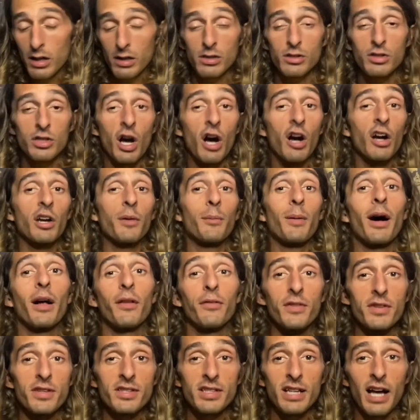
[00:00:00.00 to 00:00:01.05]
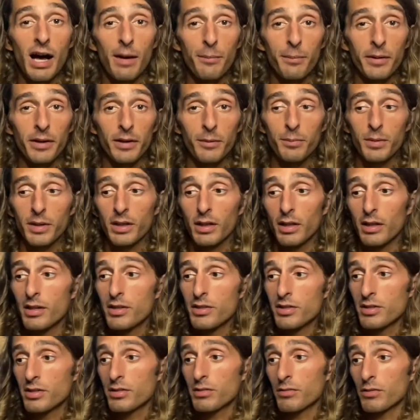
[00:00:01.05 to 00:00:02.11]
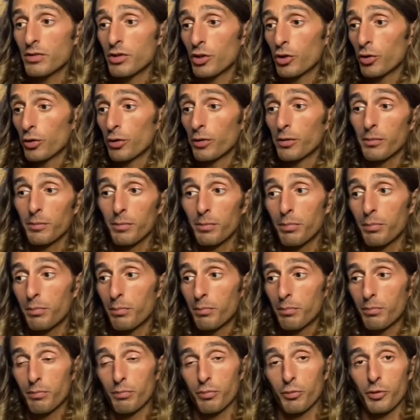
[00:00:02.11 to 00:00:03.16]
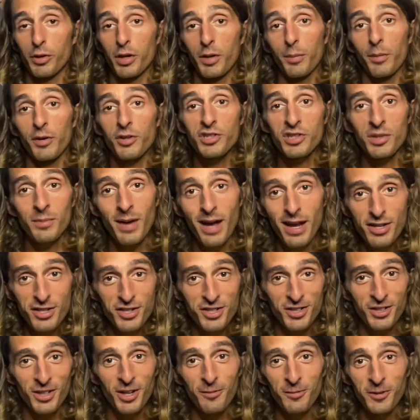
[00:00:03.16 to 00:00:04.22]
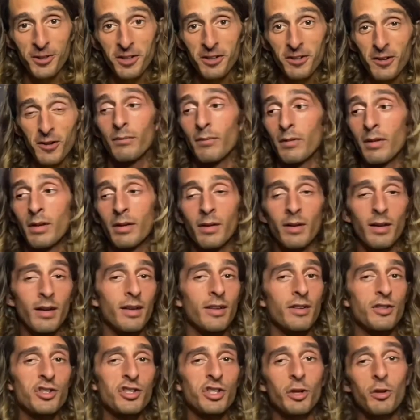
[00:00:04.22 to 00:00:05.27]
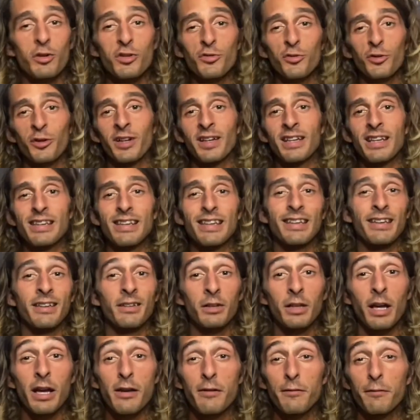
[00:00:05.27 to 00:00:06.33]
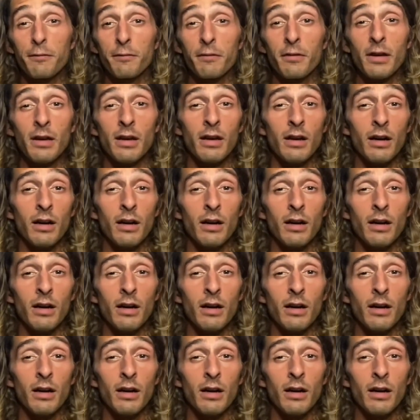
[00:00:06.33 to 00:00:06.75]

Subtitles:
talk about this topic because you're pretty much the master of it. And it just goes for anything in life.